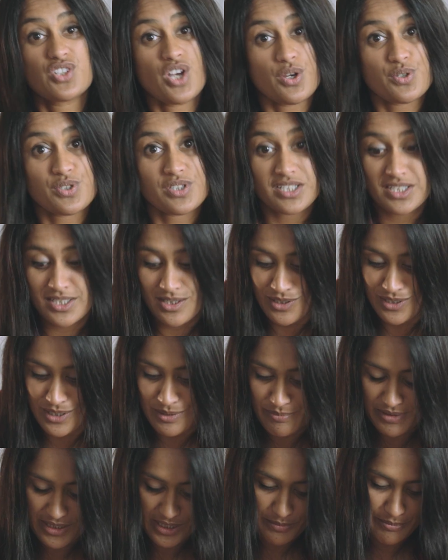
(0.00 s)
chosen a slightly
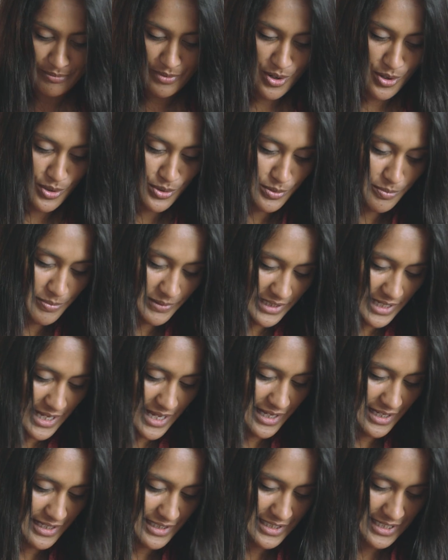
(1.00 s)
bigger bowl, but
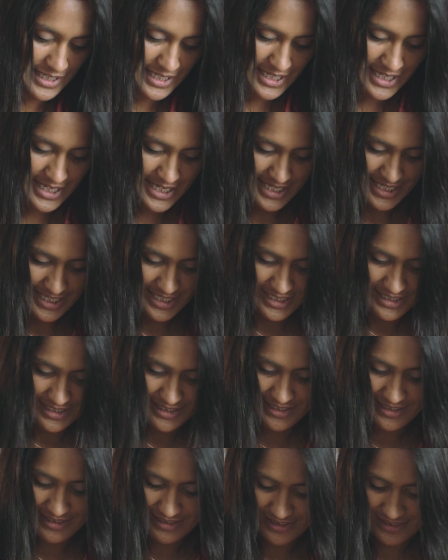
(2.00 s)
hey,
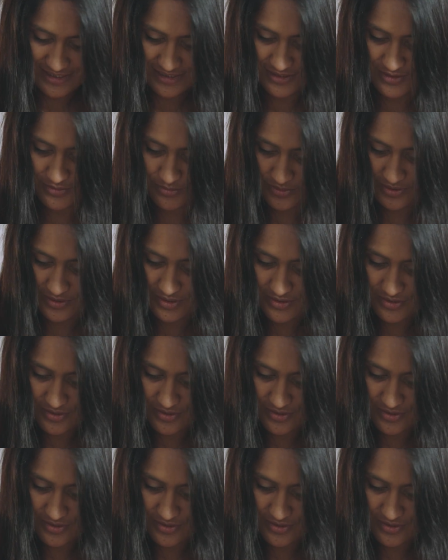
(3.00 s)
that's one